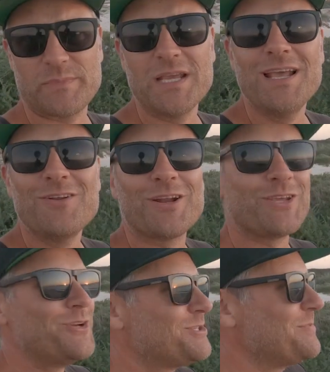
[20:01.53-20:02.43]
on me, not a
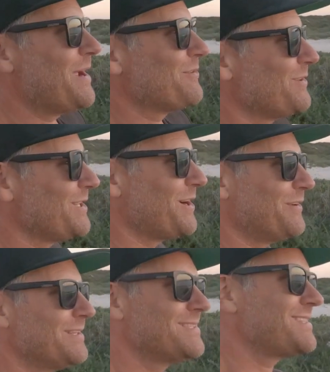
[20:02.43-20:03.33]
huge amount of
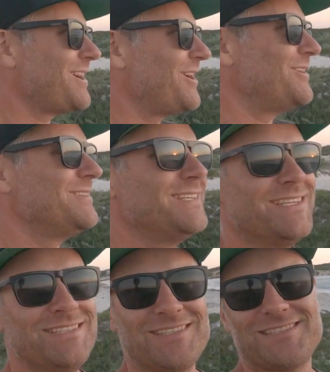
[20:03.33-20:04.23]
videoing. So
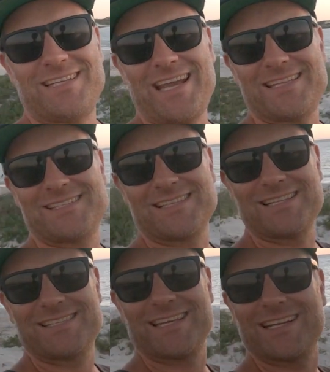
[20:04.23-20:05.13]
look, check out this
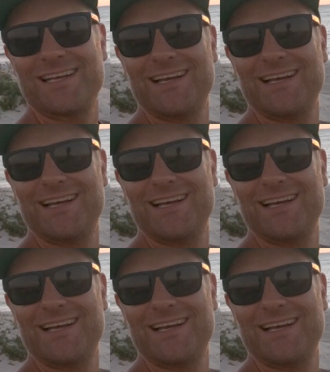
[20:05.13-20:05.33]
sunset.